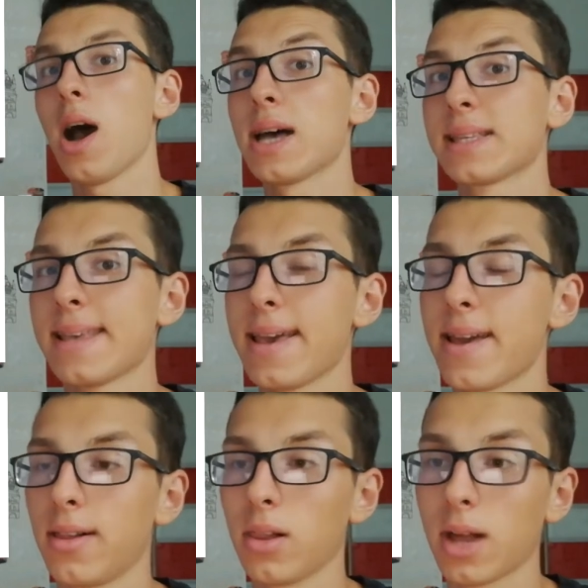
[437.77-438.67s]

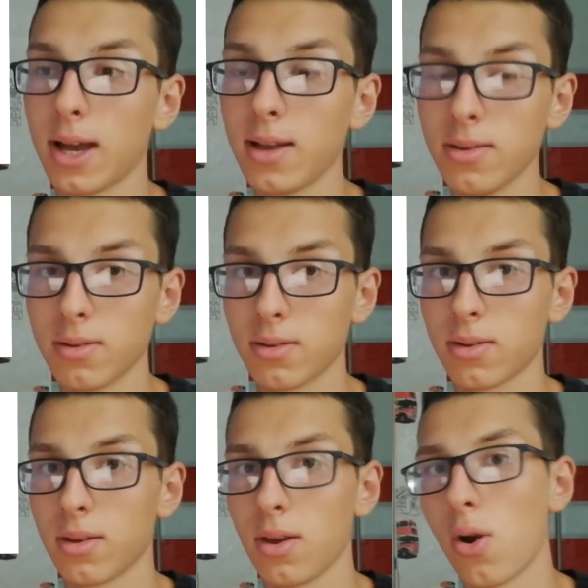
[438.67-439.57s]
AZLK,
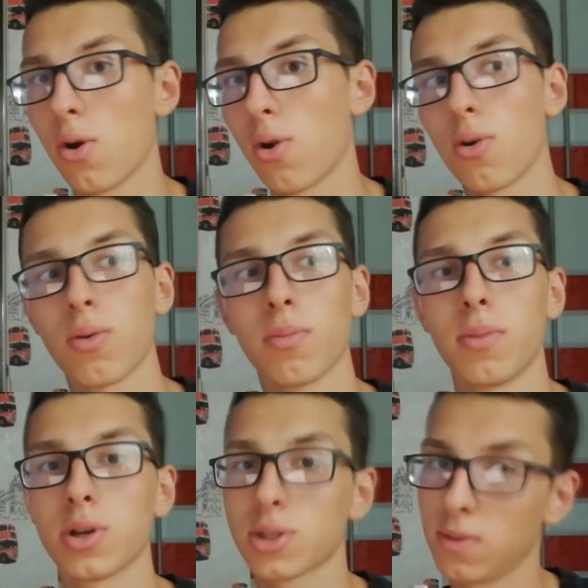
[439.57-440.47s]
or
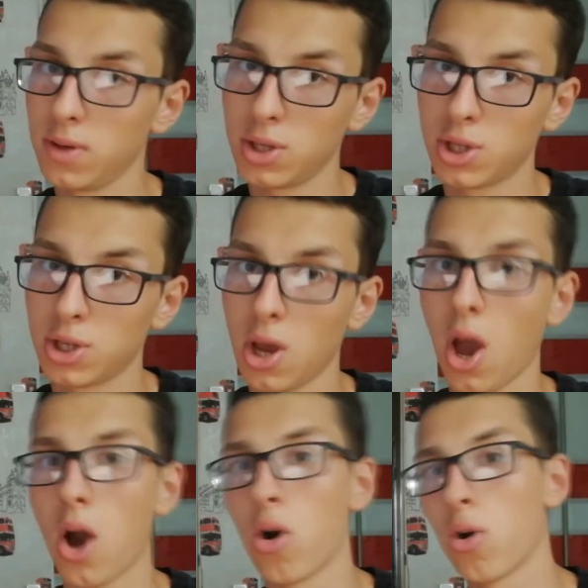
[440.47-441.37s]
Moskvich,
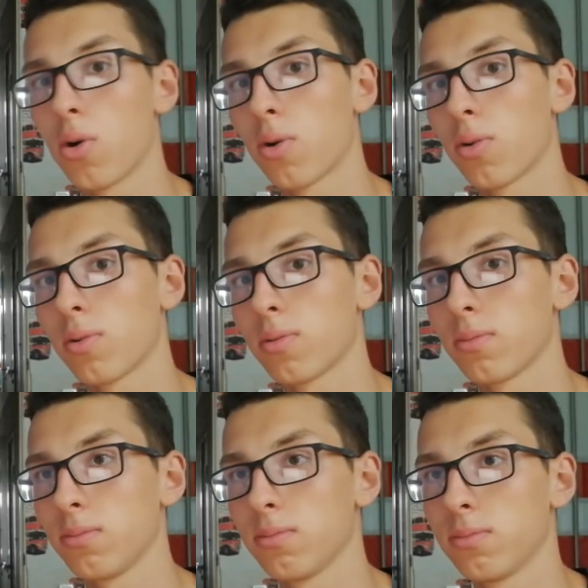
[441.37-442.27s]
or
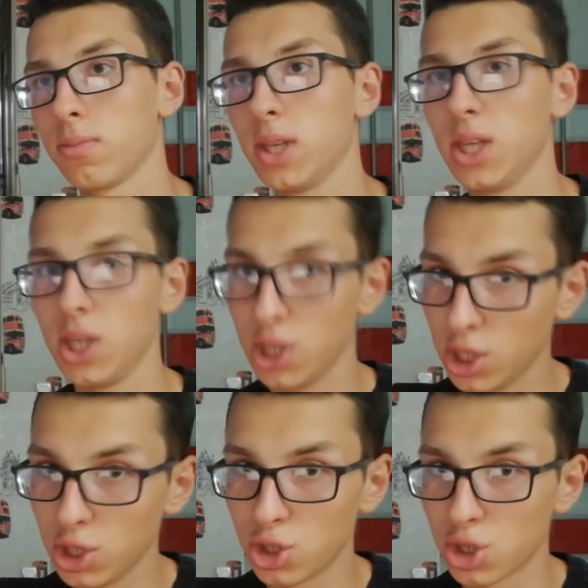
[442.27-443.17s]

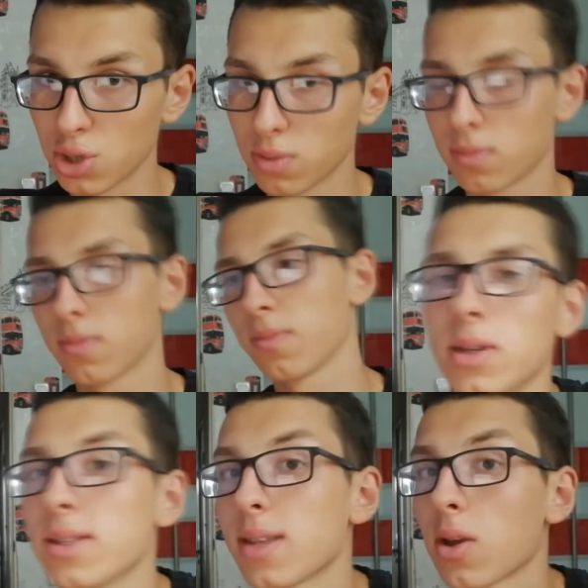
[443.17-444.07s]
Izh
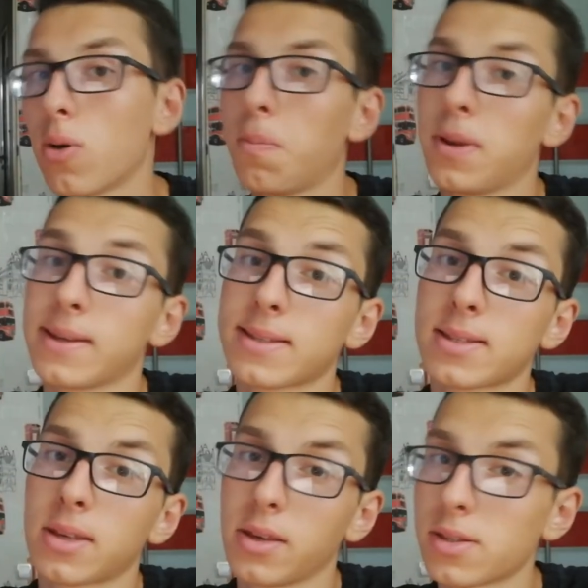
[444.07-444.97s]
it's a
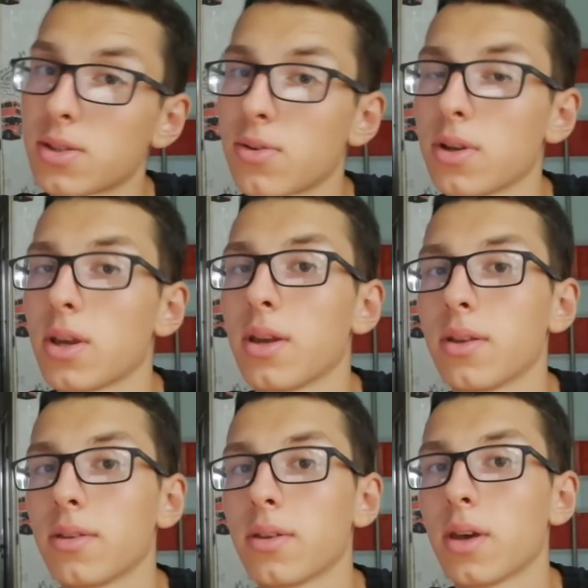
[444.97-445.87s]
complex history
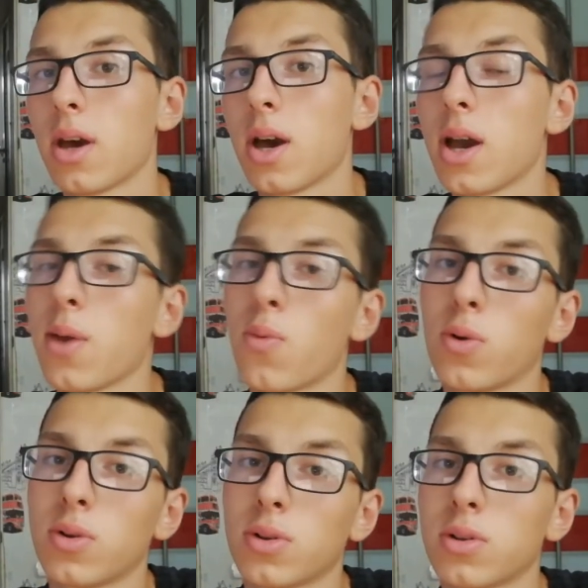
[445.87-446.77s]
and uh, I
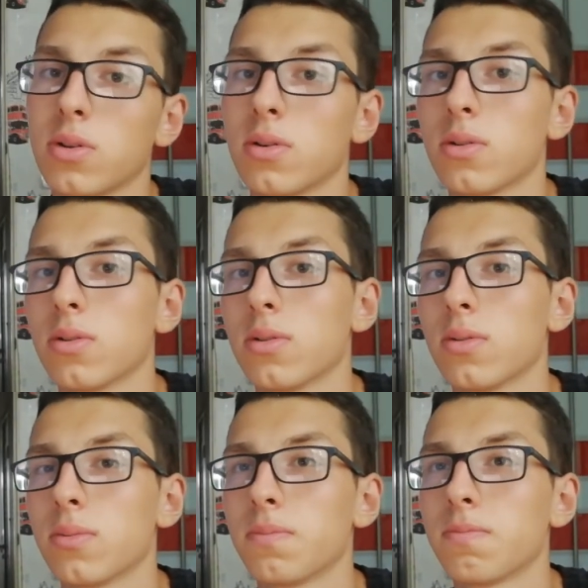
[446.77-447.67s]
want
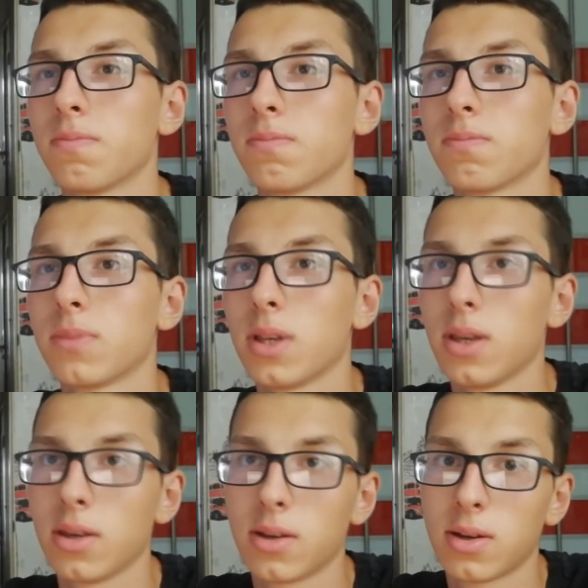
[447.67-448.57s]
to
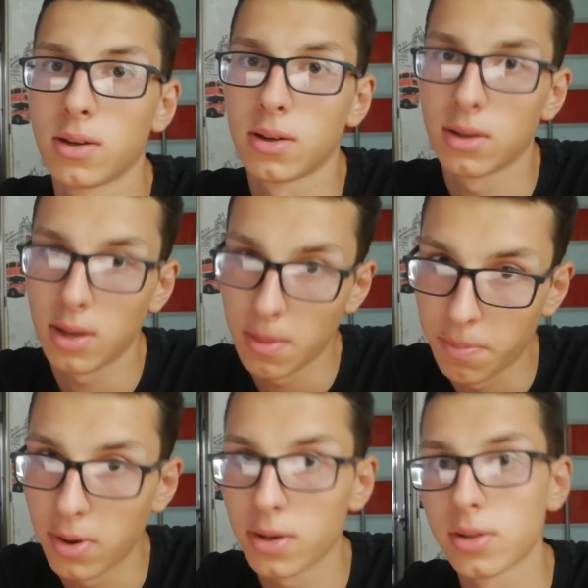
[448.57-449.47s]
take
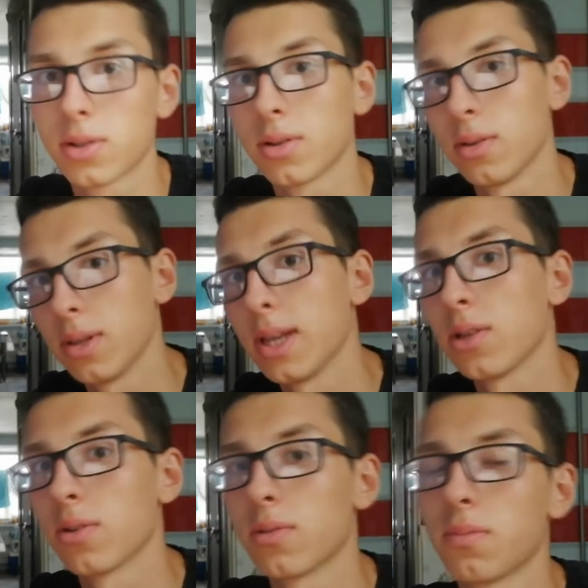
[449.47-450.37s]
apart
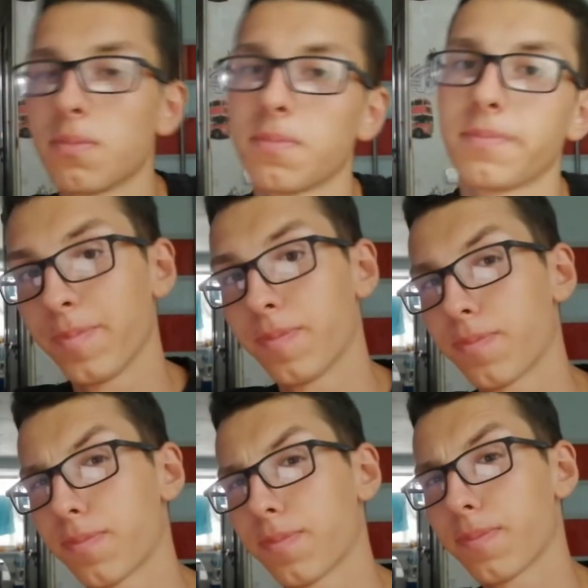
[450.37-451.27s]
later.
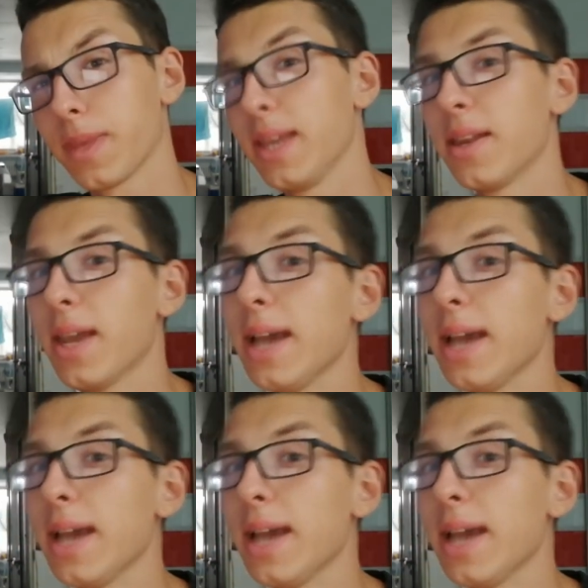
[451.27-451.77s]
In